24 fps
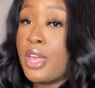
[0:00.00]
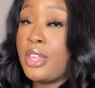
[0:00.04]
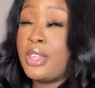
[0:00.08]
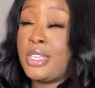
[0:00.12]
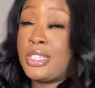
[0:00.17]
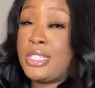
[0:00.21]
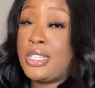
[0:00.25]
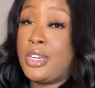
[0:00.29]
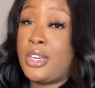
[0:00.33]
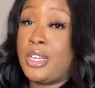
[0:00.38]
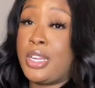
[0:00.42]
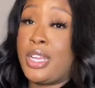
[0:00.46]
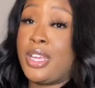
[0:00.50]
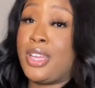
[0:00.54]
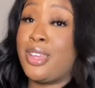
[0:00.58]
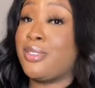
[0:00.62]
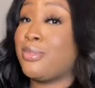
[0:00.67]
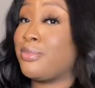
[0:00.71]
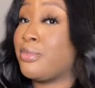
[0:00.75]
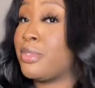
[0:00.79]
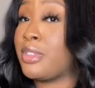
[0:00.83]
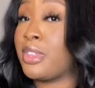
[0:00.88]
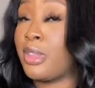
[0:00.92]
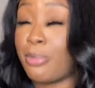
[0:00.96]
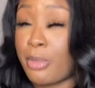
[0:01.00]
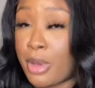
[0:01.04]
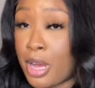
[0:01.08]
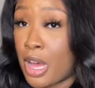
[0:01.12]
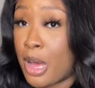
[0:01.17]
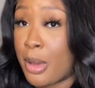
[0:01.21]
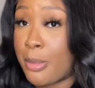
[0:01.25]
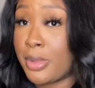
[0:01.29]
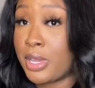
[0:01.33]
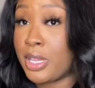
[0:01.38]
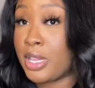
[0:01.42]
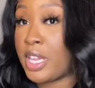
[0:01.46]
This hoodie, the
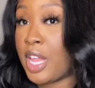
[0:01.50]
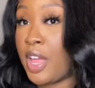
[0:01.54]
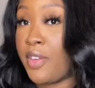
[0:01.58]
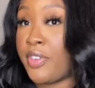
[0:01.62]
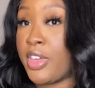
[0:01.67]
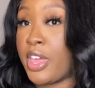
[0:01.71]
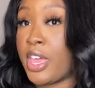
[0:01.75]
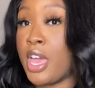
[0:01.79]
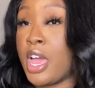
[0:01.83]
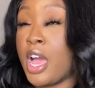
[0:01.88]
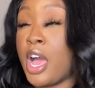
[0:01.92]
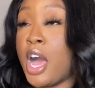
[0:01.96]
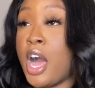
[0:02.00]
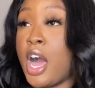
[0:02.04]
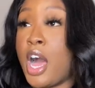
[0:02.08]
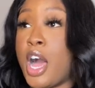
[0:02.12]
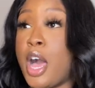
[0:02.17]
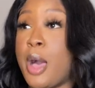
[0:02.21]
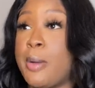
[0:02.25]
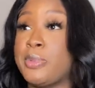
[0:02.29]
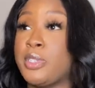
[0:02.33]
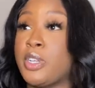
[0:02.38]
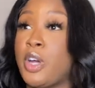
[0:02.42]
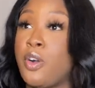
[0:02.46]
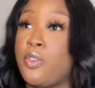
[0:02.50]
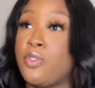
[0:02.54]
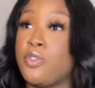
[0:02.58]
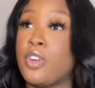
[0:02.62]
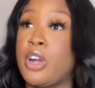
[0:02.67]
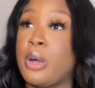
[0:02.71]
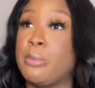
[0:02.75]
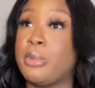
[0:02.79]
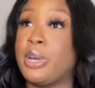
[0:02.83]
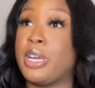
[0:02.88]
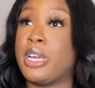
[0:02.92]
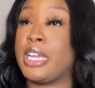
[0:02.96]
bomb. Love it. So
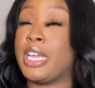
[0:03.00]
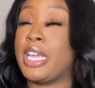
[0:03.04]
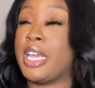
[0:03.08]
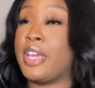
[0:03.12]
overall, I'm gonna